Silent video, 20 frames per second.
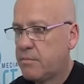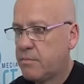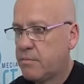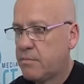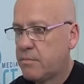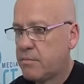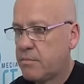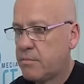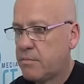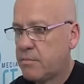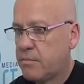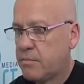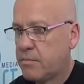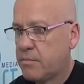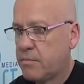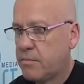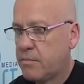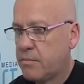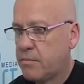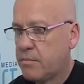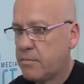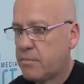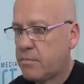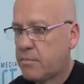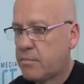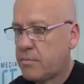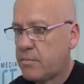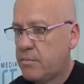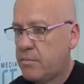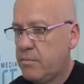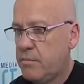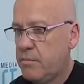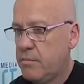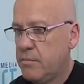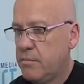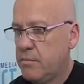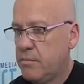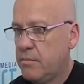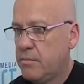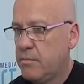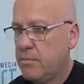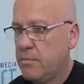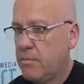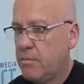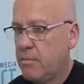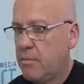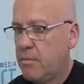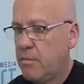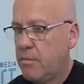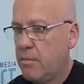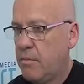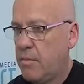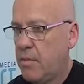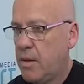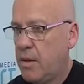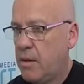(no one is talking)